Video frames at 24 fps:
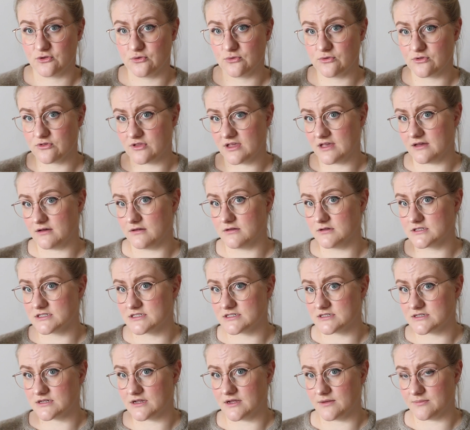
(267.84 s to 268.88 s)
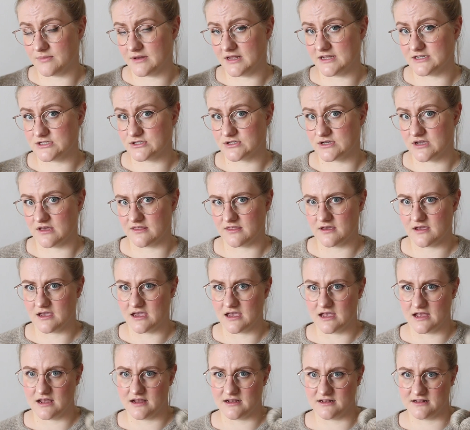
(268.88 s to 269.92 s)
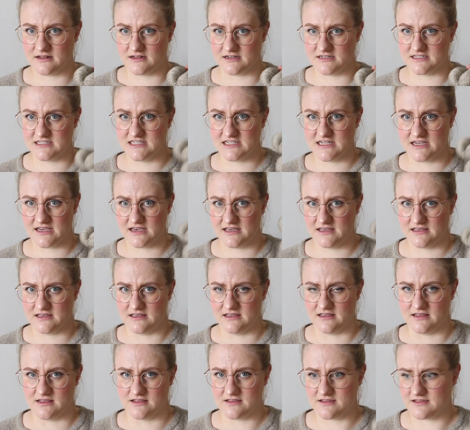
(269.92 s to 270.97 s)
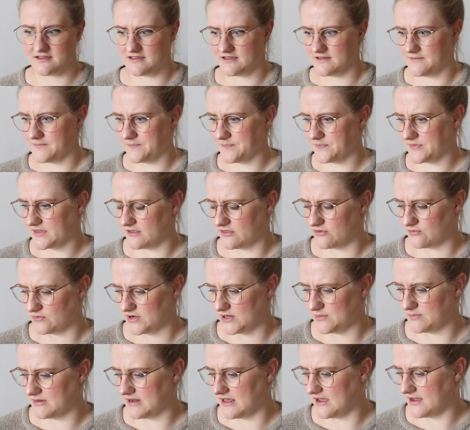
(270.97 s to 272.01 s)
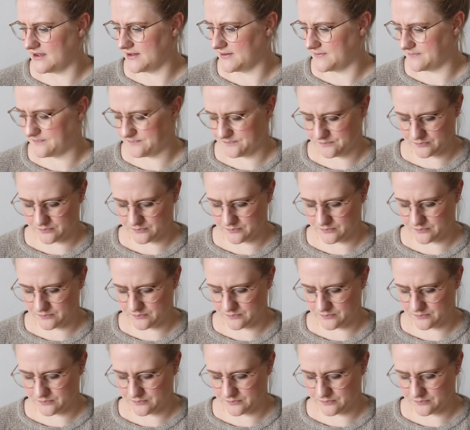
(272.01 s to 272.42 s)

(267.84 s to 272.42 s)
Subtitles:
two singles applied together, and the DK is a 3-ply.